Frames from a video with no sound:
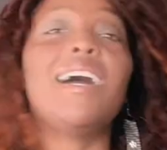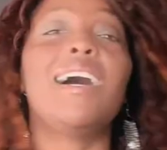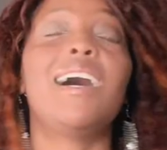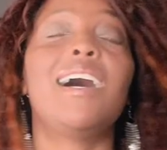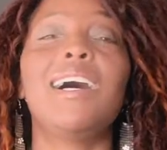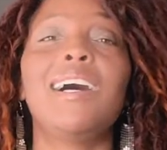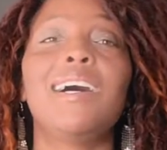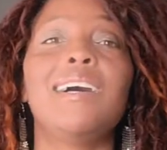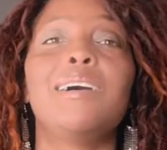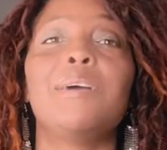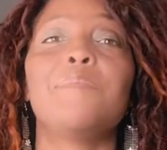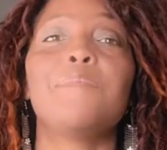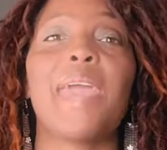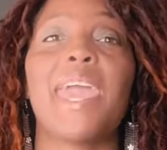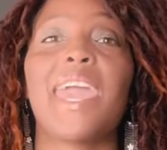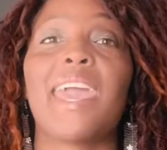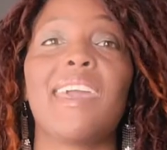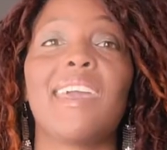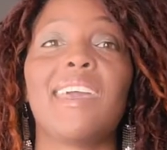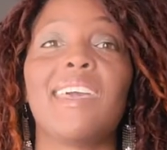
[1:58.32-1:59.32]
um,
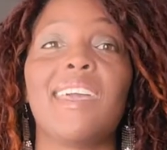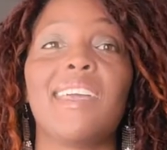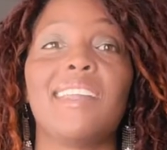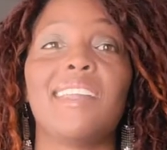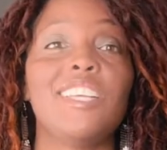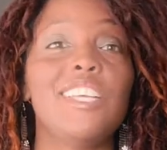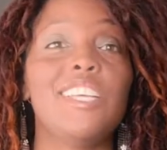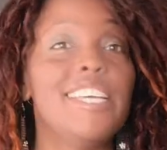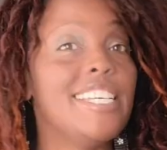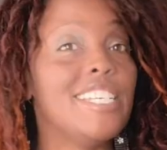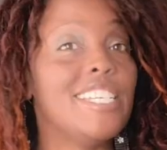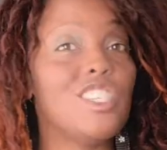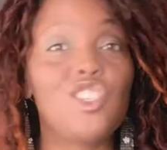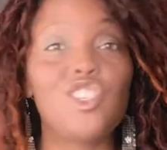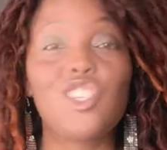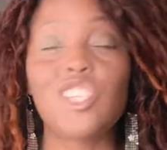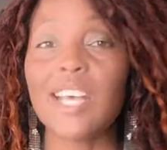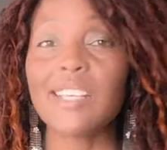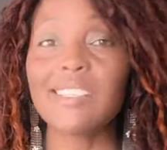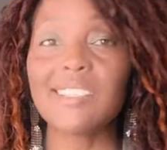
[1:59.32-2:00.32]
and
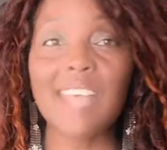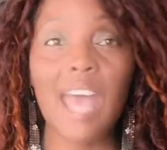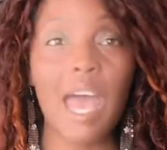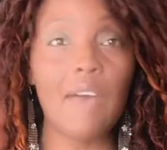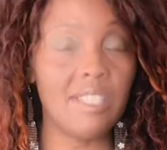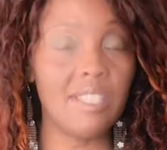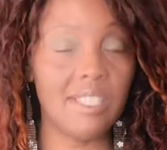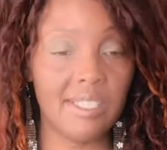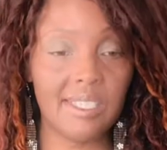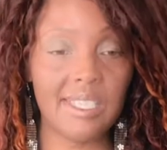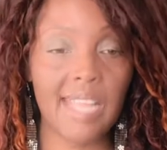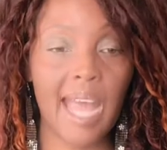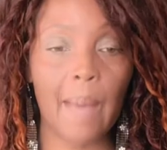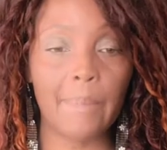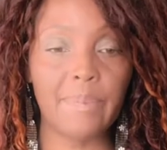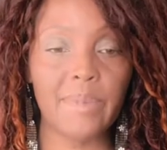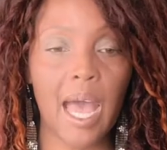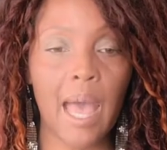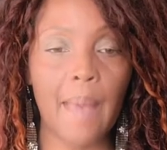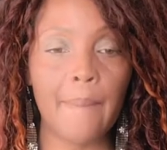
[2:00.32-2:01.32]
just haven't
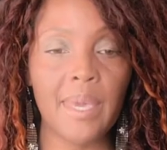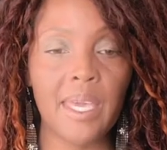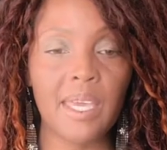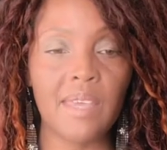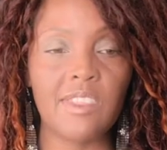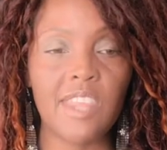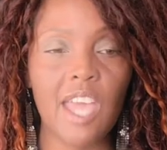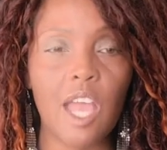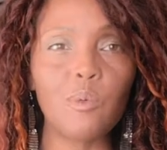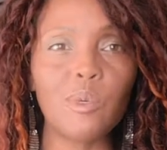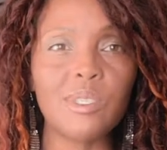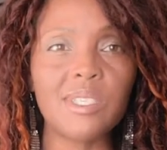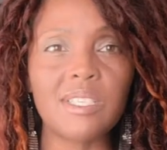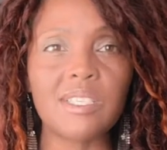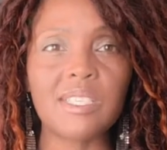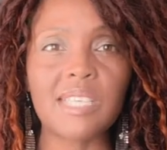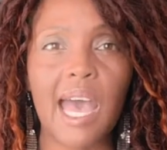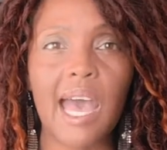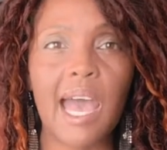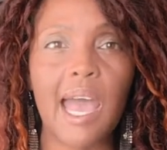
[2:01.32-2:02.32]
stopped. I mean, there was a
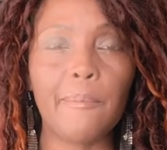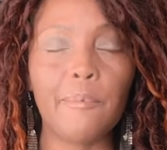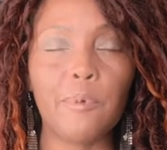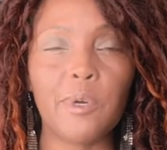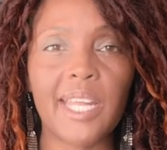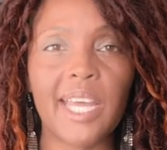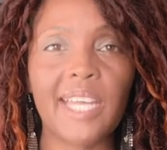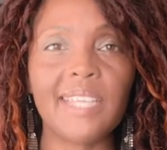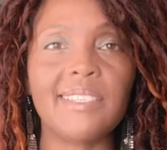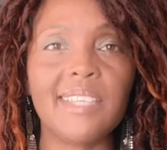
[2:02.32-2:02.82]
time when I